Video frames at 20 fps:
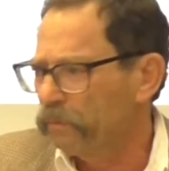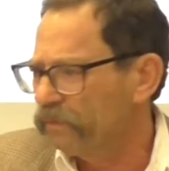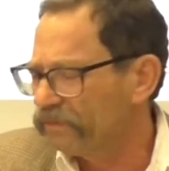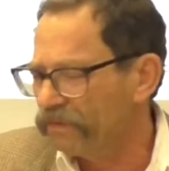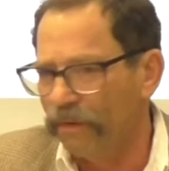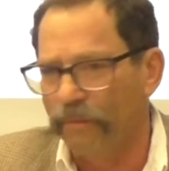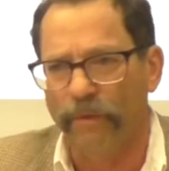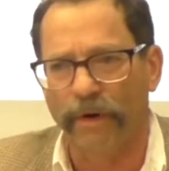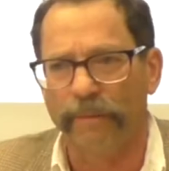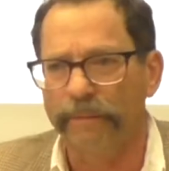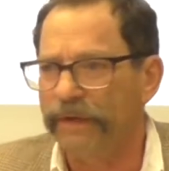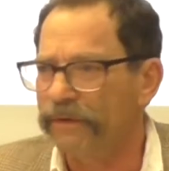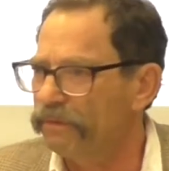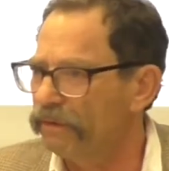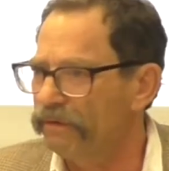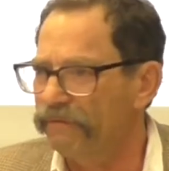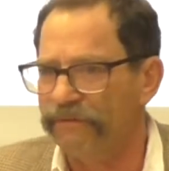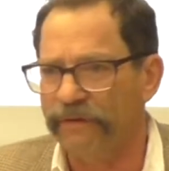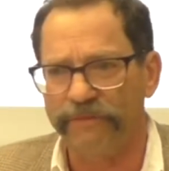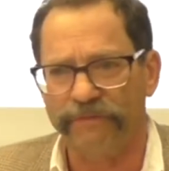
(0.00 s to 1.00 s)
somewhere
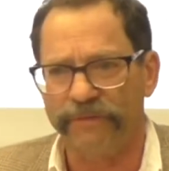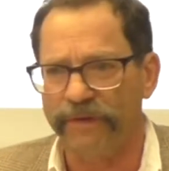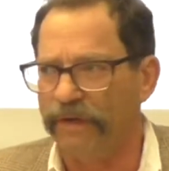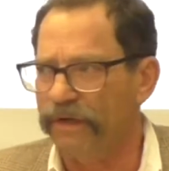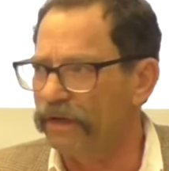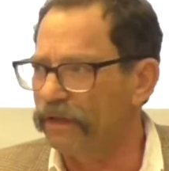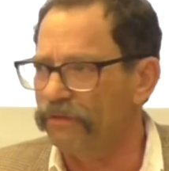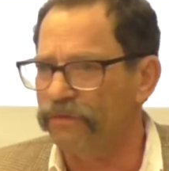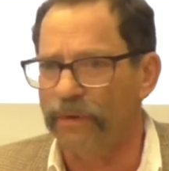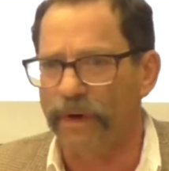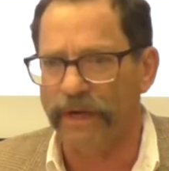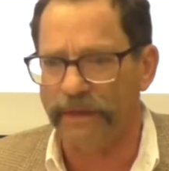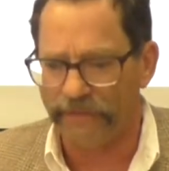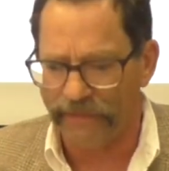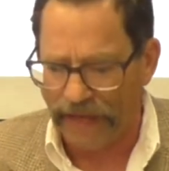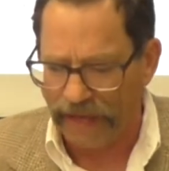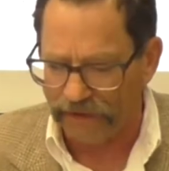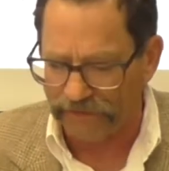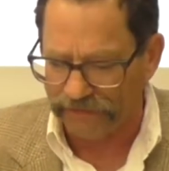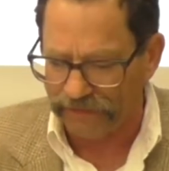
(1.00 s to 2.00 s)
between 15 and
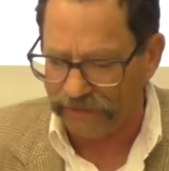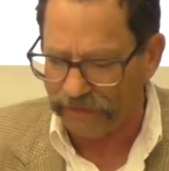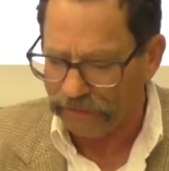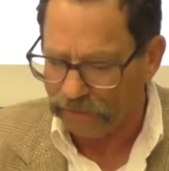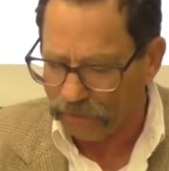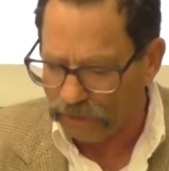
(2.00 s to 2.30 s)
20,000